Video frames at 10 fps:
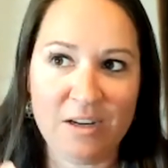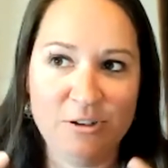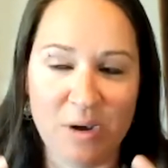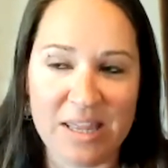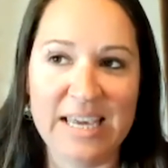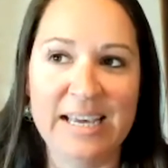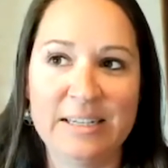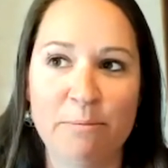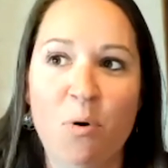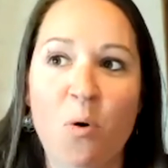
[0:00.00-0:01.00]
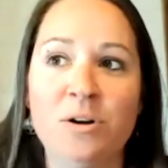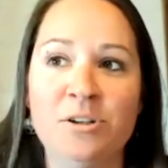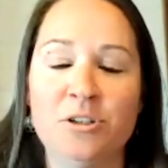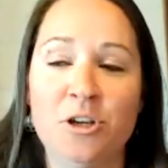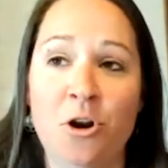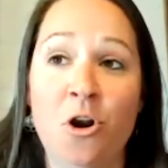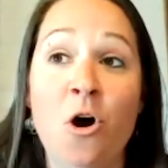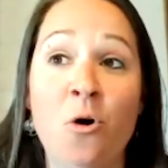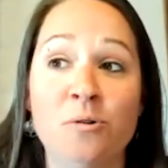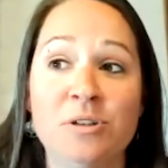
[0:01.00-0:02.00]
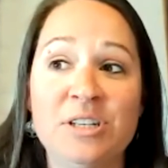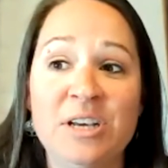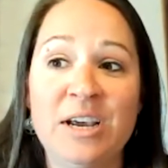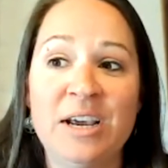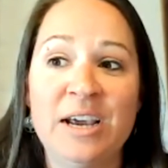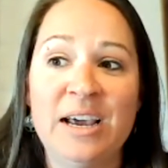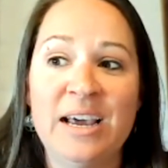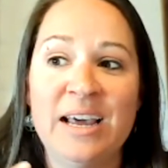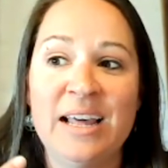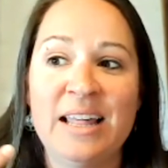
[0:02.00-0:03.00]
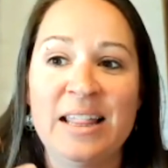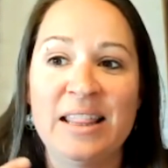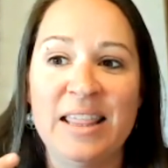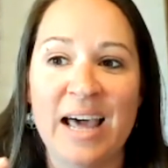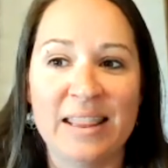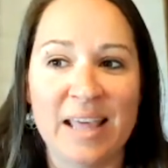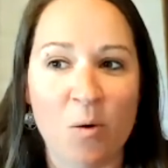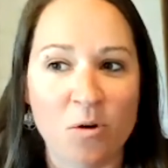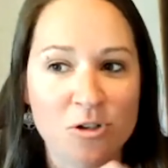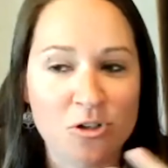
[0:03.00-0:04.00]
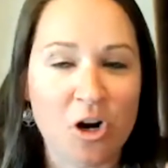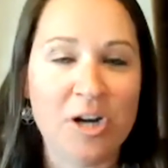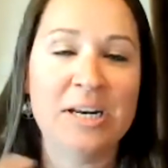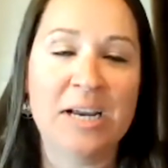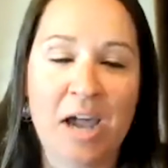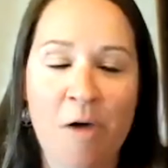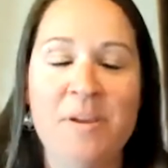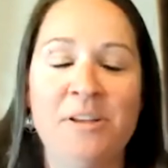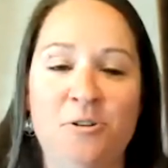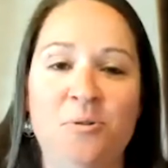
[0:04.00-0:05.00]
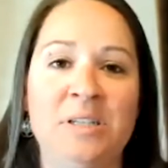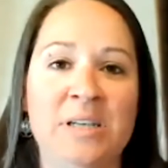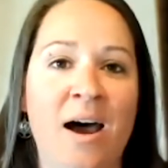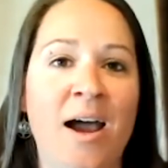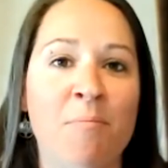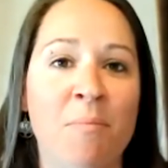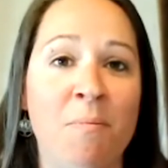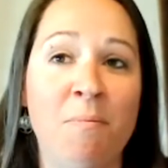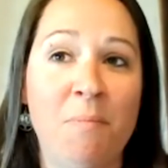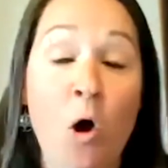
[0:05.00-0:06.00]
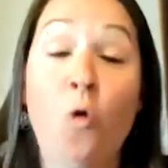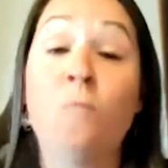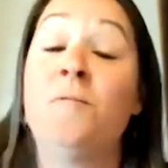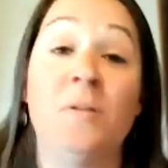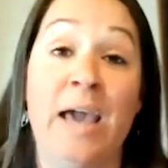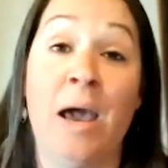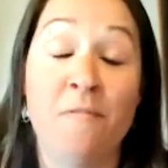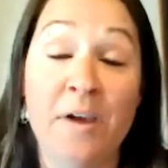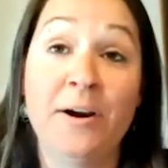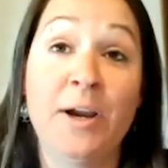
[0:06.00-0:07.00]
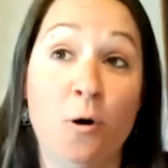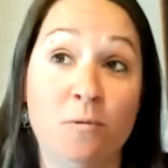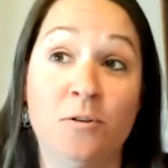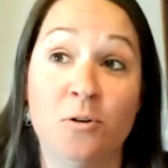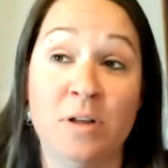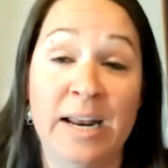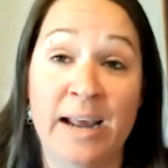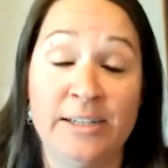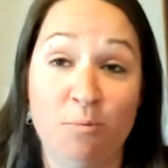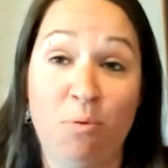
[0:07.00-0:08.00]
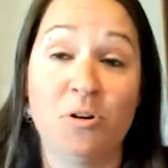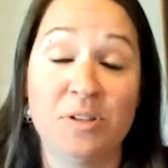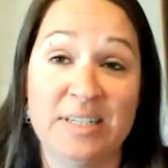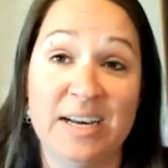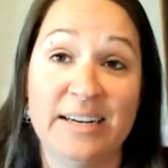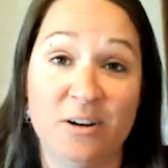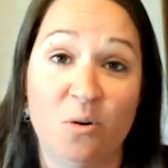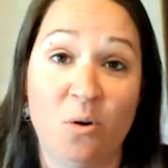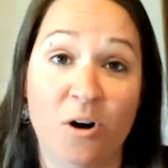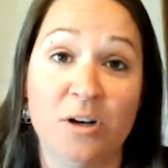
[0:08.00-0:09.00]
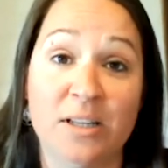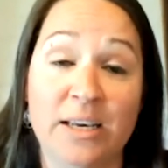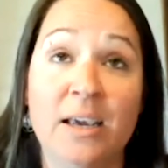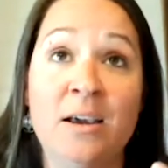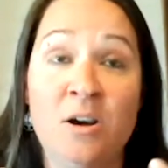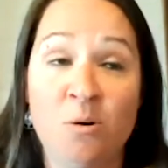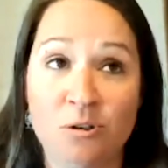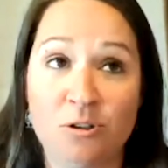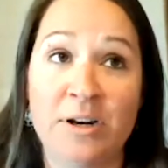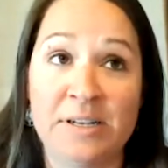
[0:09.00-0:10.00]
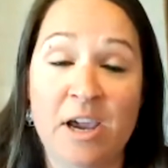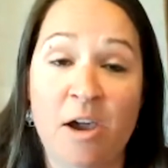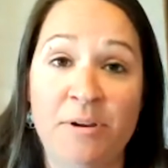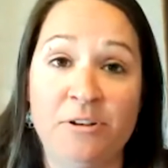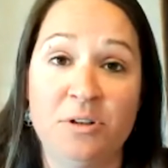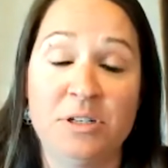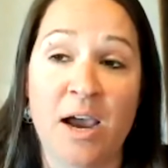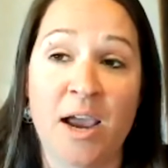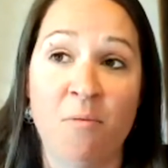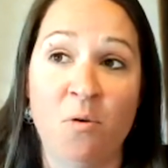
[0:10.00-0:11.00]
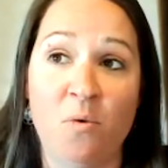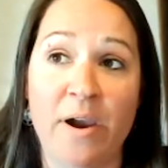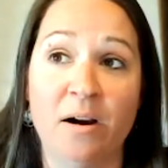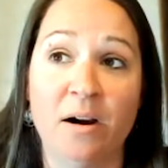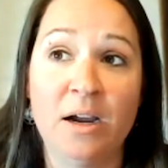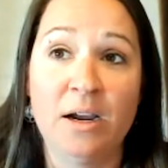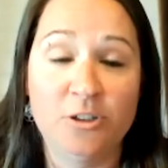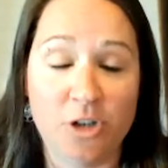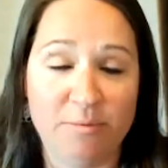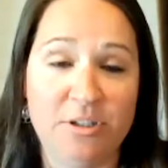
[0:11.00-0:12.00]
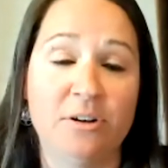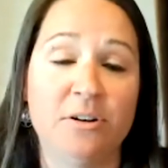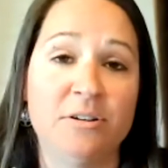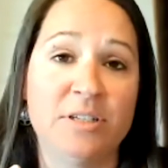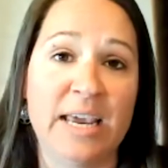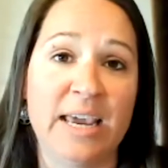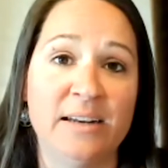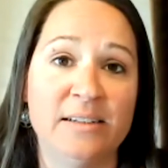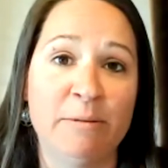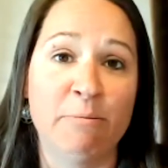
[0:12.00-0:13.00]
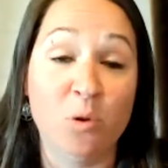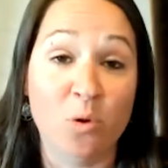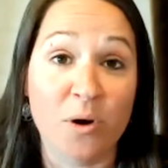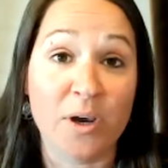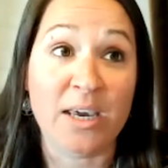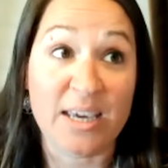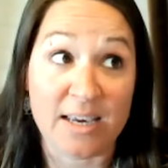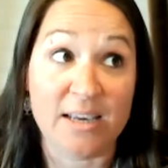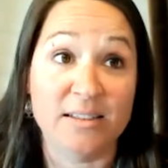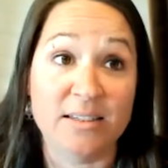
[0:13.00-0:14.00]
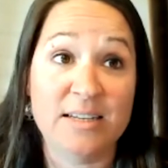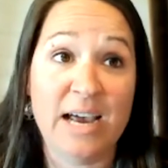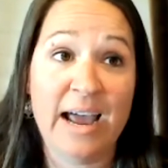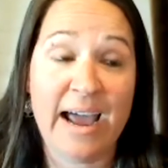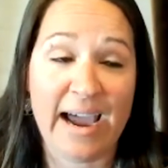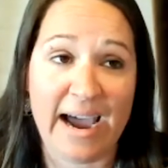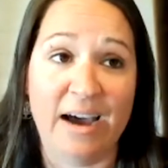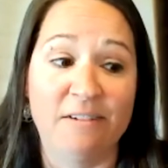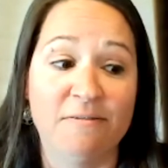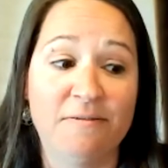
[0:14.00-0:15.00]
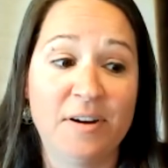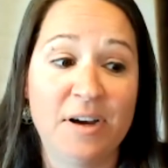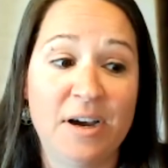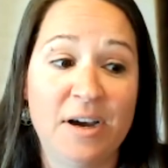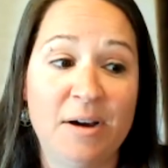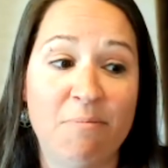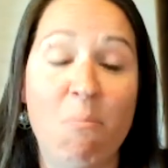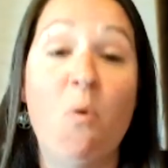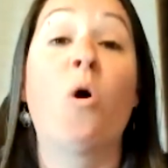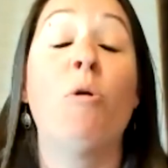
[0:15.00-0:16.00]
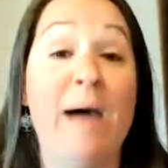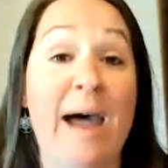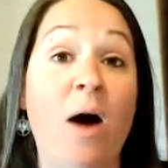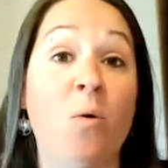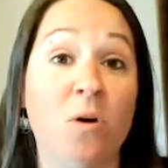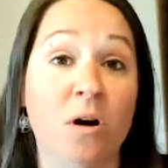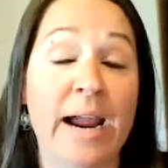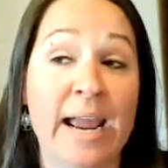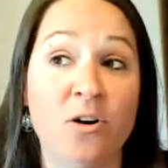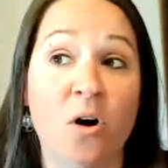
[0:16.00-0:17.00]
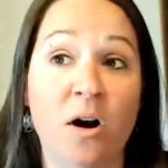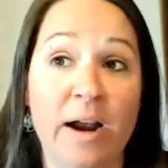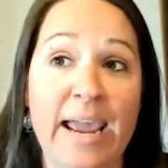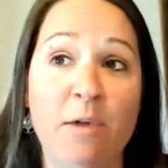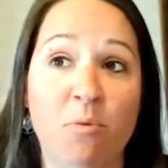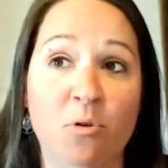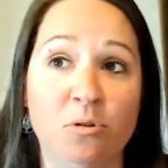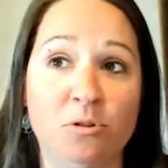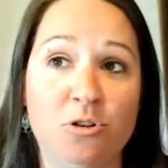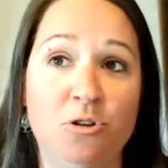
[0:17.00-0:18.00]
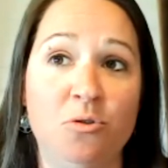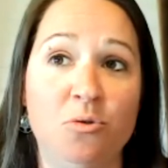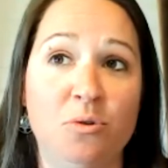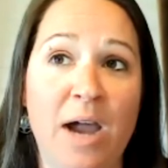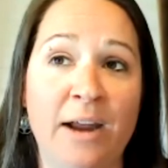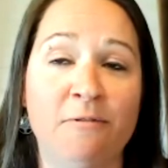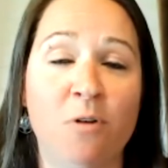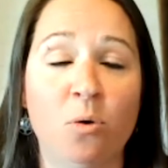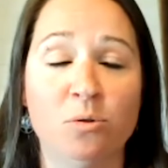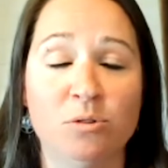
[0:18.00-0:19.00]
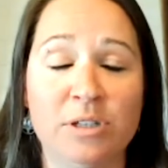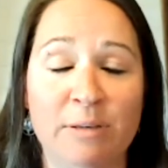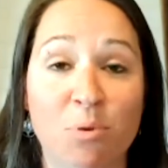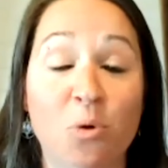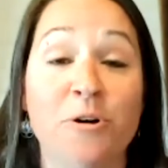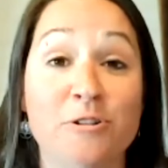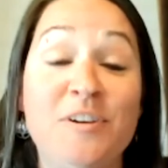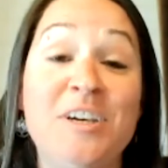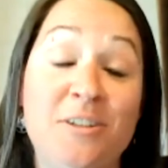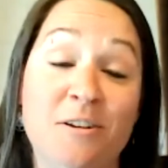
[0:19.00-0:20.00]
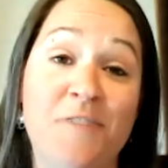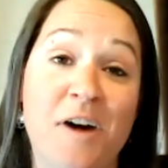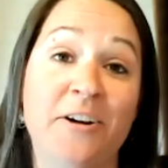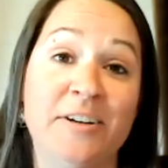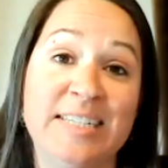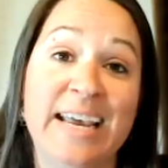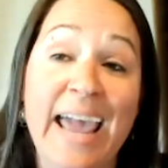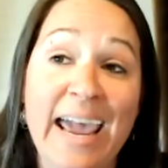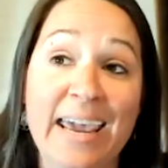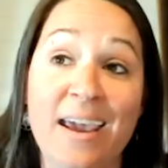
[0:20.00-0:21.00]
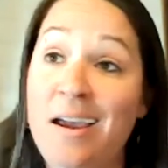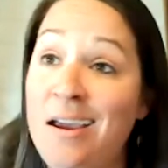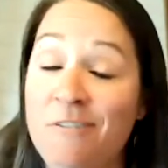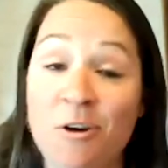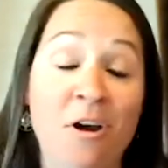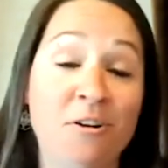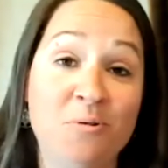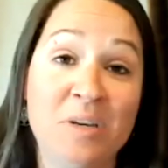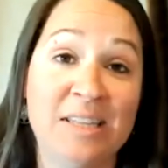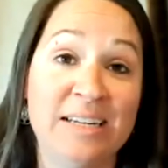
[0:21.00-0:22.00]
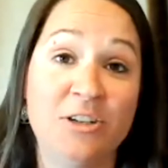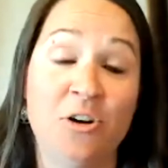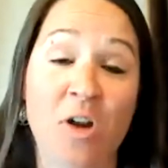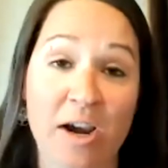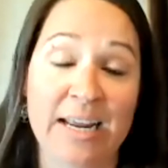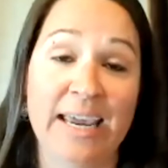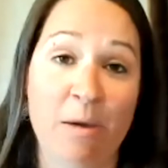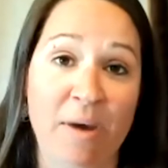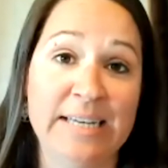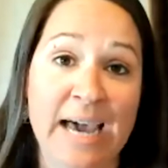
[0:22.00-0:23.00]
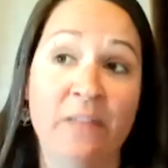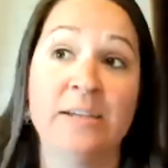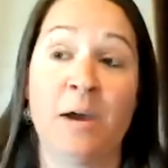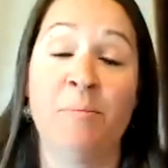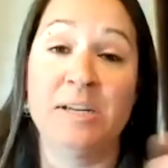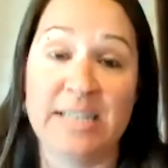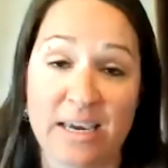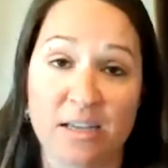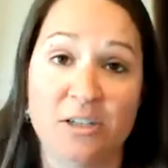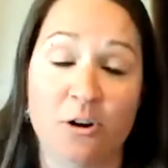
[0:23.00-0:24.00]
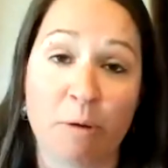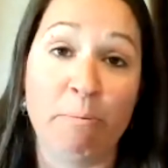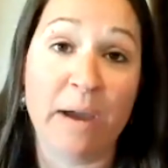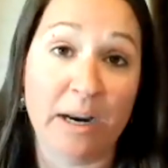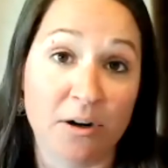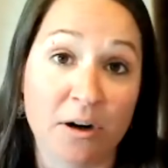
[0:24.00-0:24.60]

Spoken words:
So I think it's important to note that we're starting to come into a time, hopefully, I'm very hopeful and I support this idea wholeheartedly. We're starting to come into a time where job seekers and employees have more power and are able to kind of hold employers' feet to the fire and say, hey, if you're not doing this, you're not going to get my talent. I'm going to take it to your competitor.